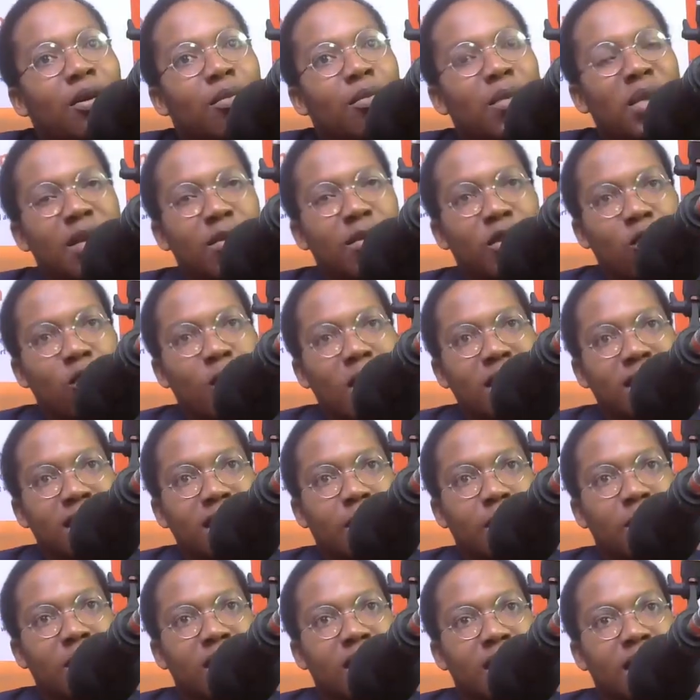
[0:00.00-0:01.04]
minim say what
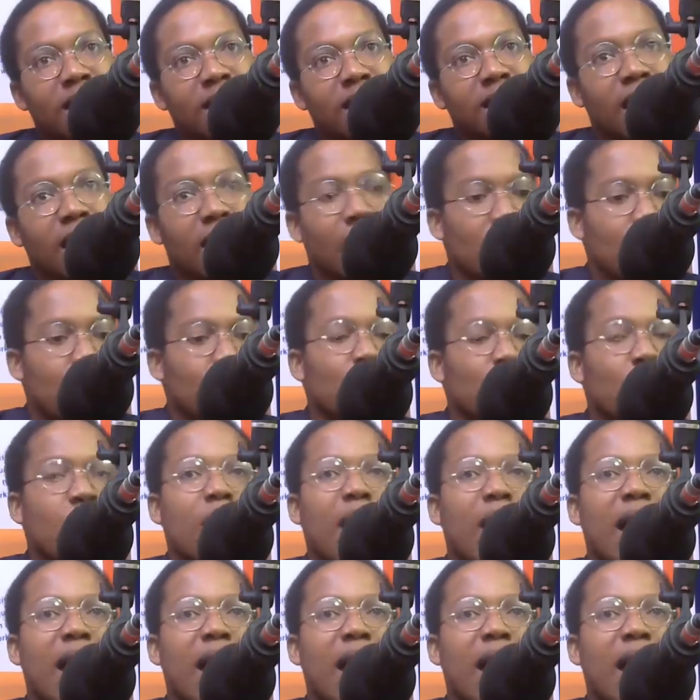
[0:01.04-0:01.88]
the mention say because